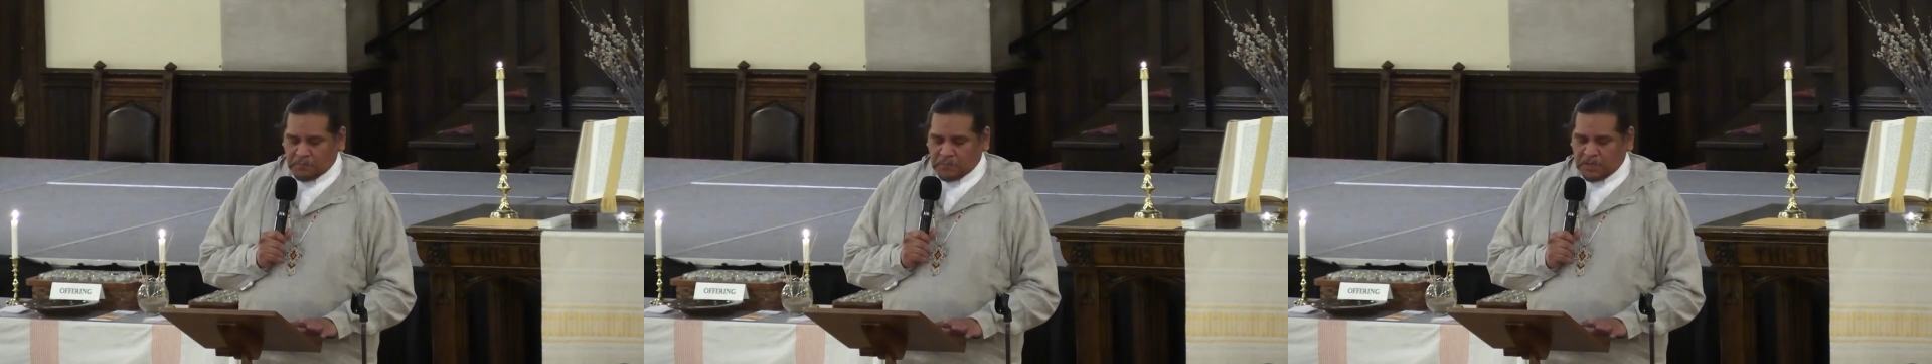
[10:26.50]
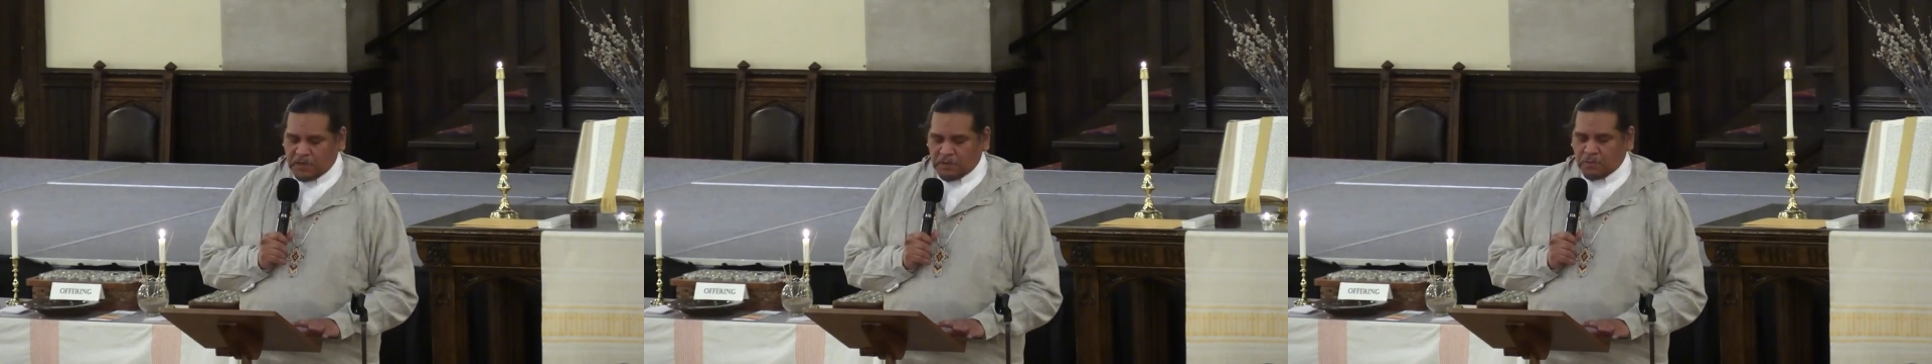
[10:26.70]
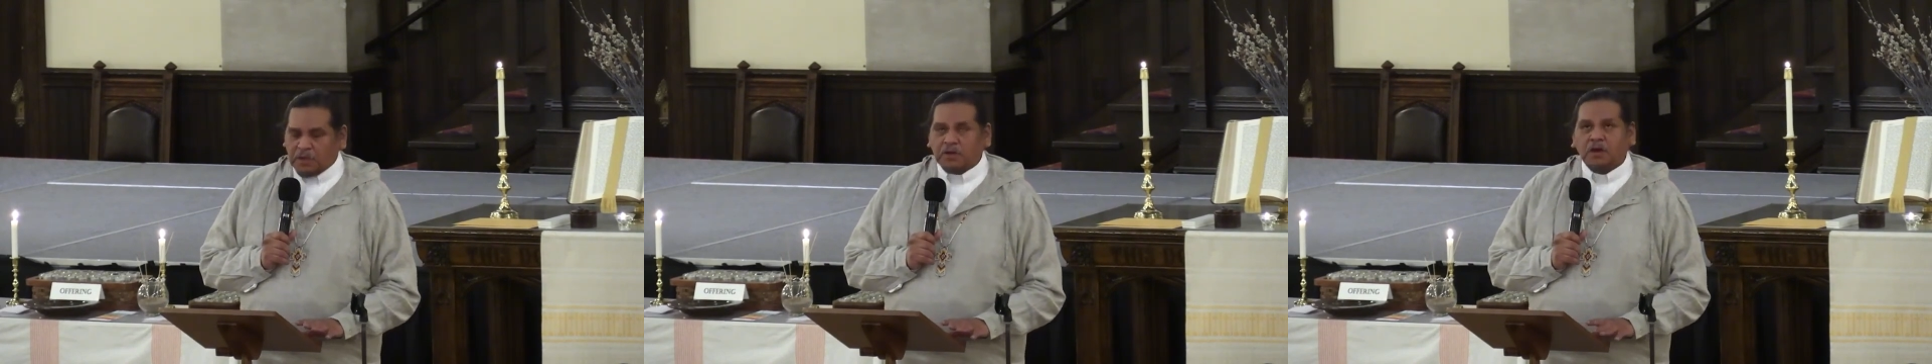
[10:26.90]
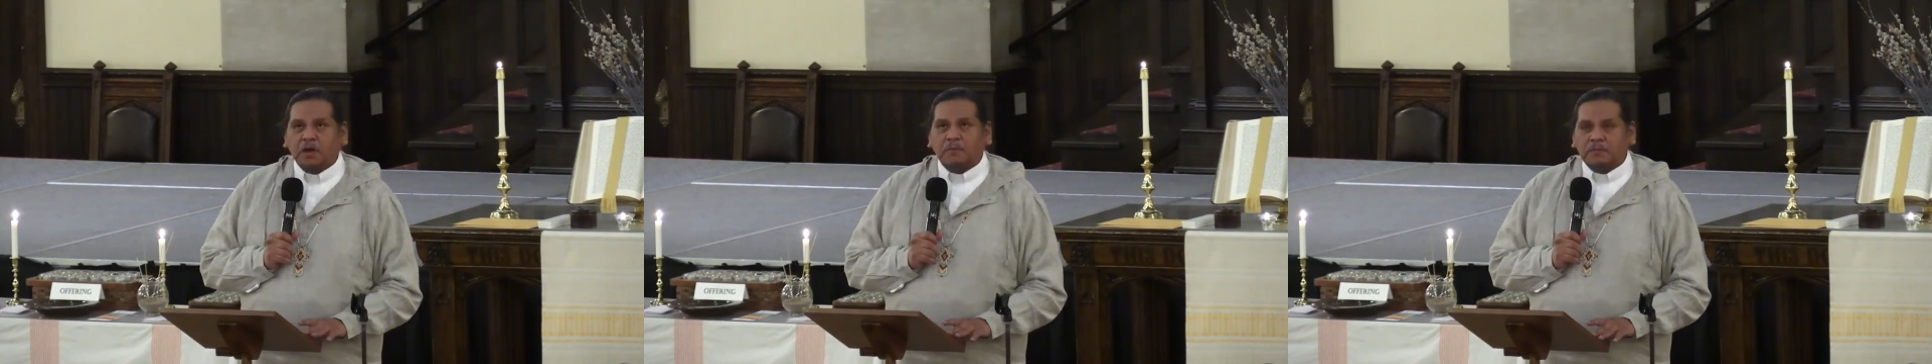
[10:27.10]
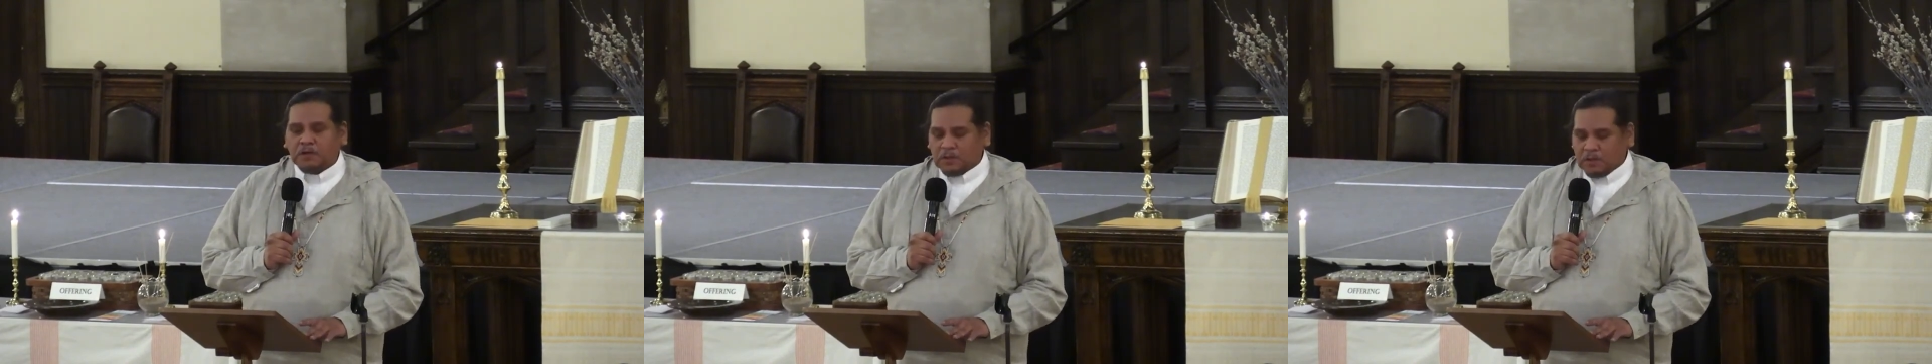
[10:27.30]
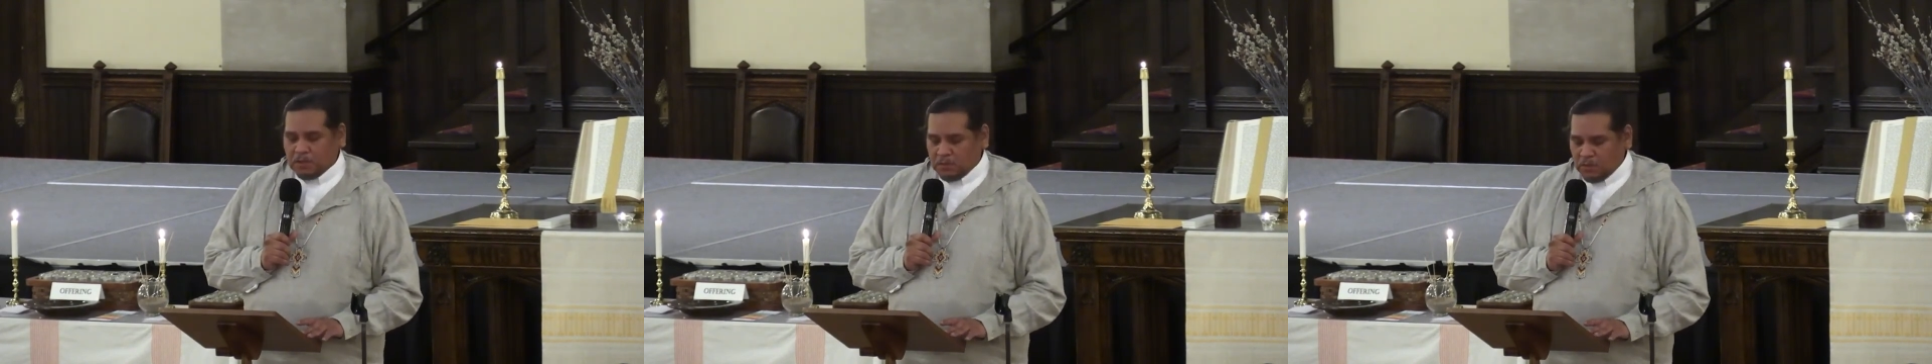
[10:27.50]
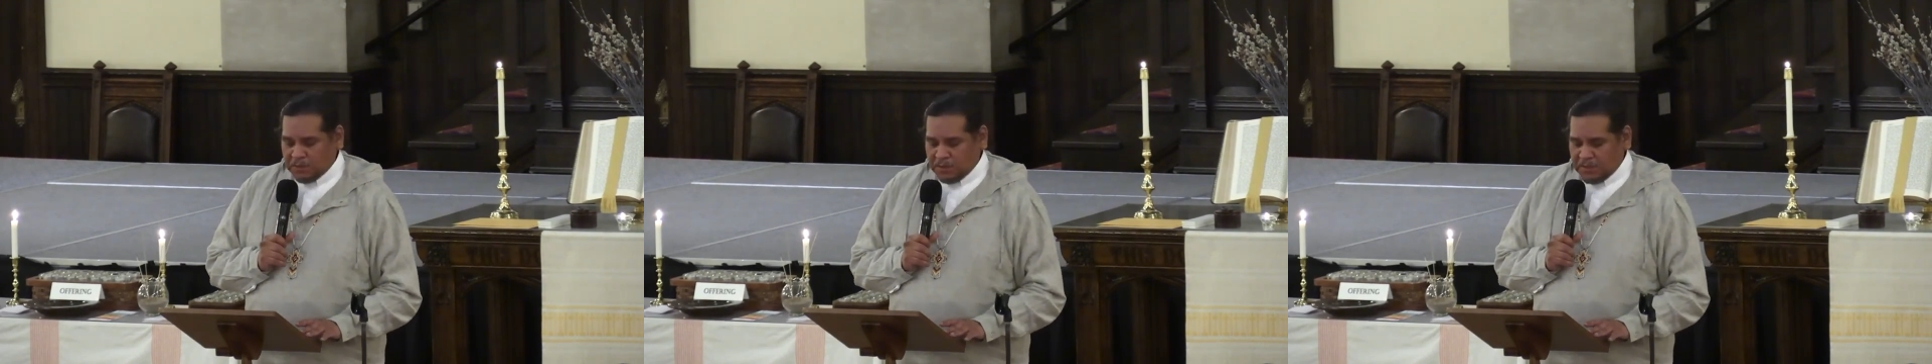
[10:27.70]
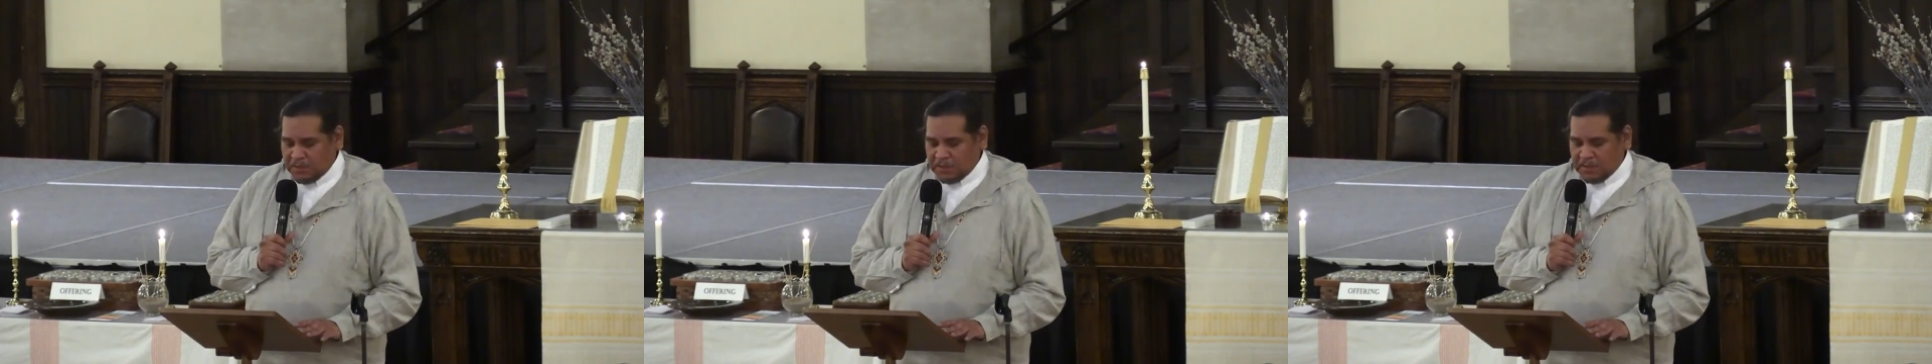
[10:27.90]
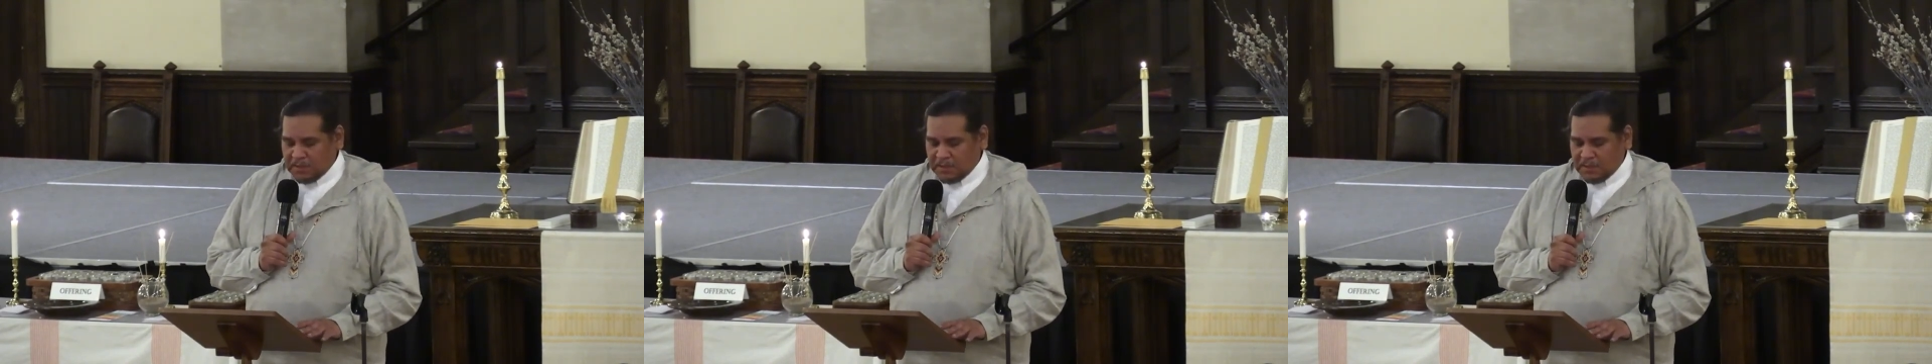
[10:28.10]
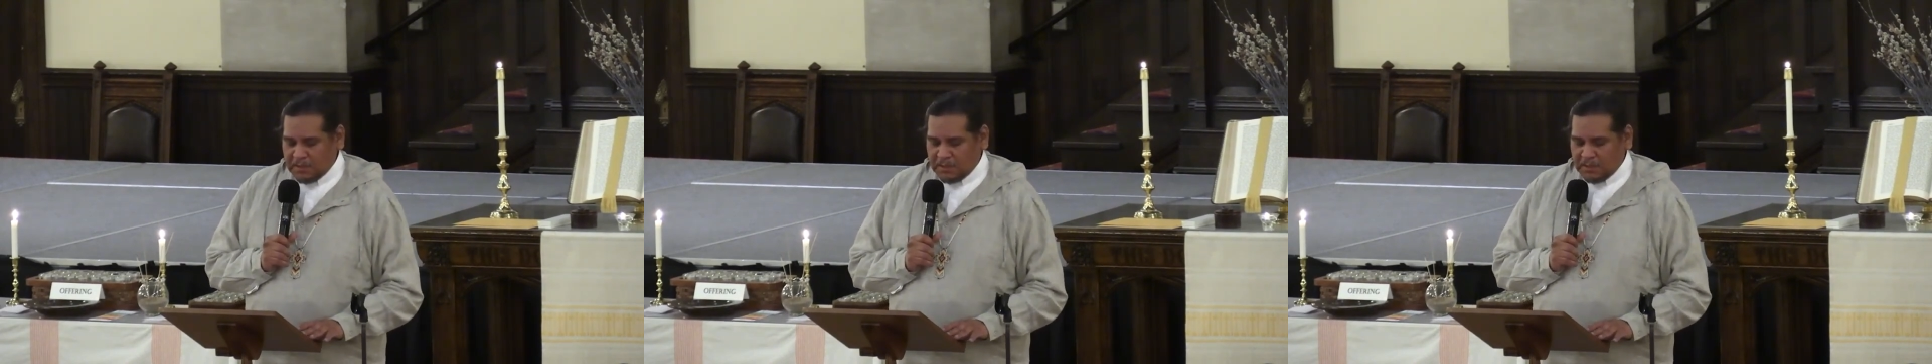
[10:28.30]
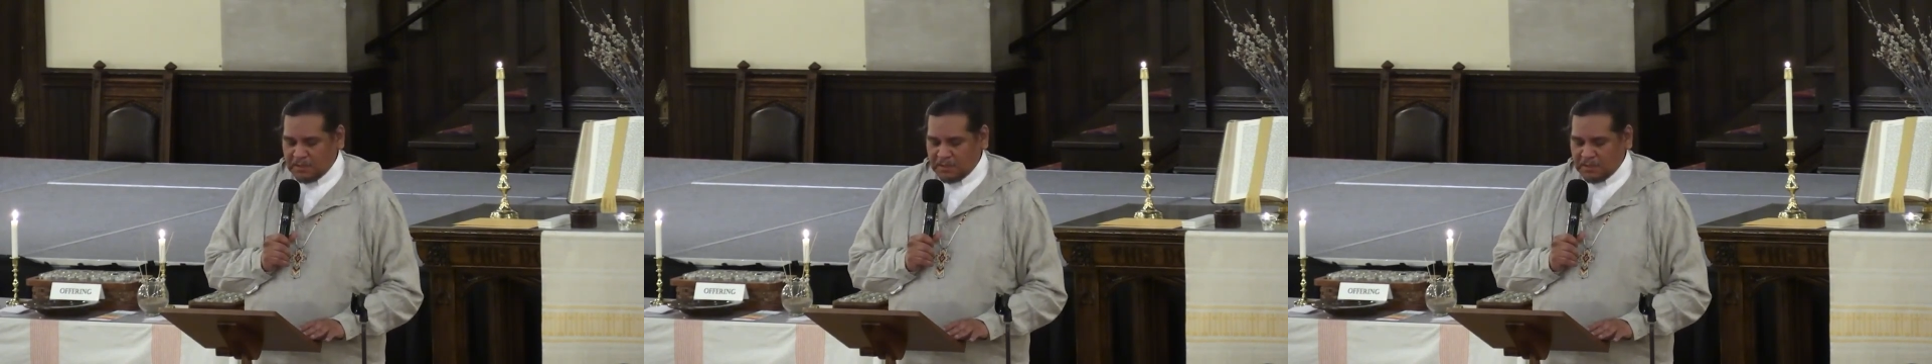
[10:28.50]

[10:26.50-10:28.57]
Here we are not merely looking